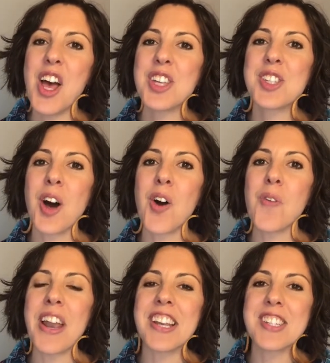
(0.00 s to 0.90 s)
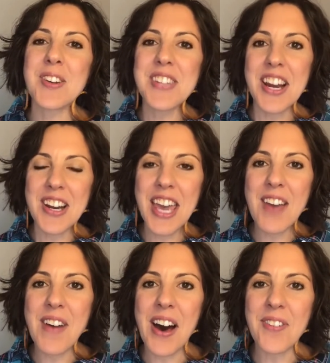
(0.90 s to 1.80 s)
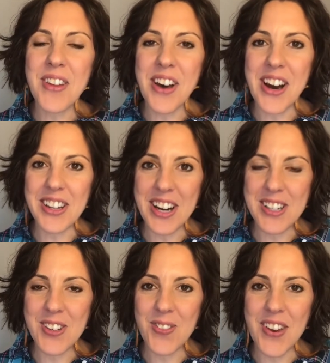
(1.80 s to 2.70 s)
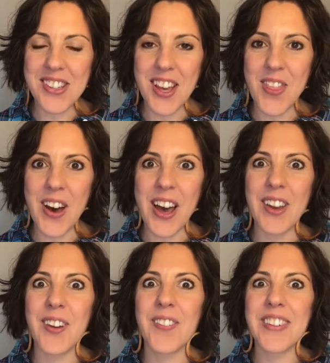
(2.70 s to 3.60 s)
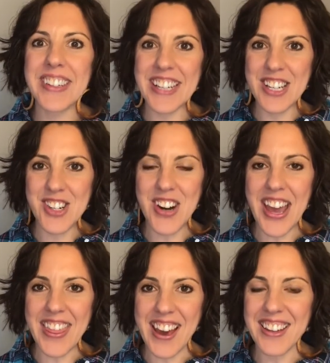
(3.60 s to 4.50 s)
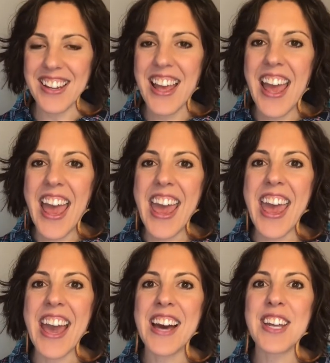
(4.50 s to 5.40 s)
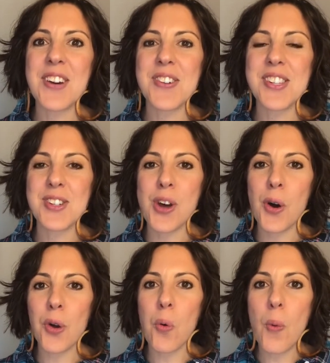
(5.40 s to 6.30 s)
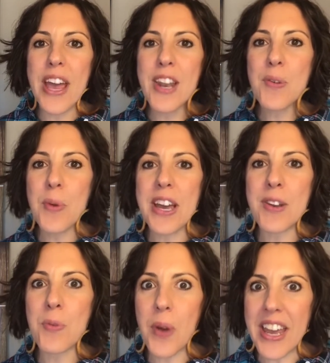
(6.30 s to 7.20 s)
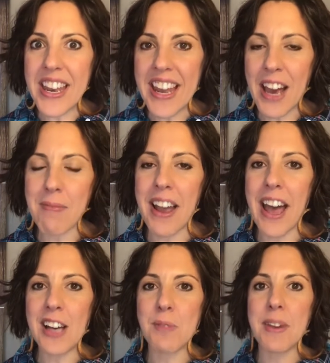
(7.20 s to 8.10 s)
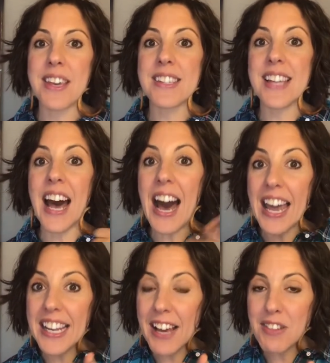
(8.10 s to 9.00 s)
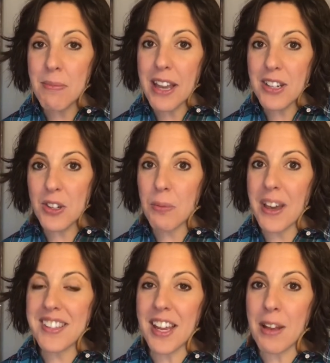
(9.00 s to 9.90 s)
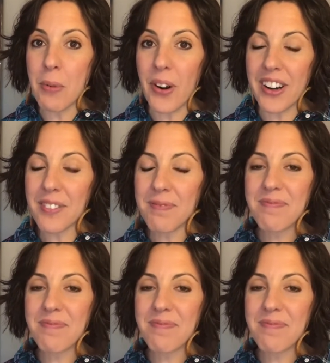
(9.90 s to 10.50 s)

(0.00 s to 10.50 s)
So when doTERRA came out with On Guard toothpaste, I thought, we're gonna try that. And it was a total win-win-win at my house because I didn't have to make toothpaste anymore.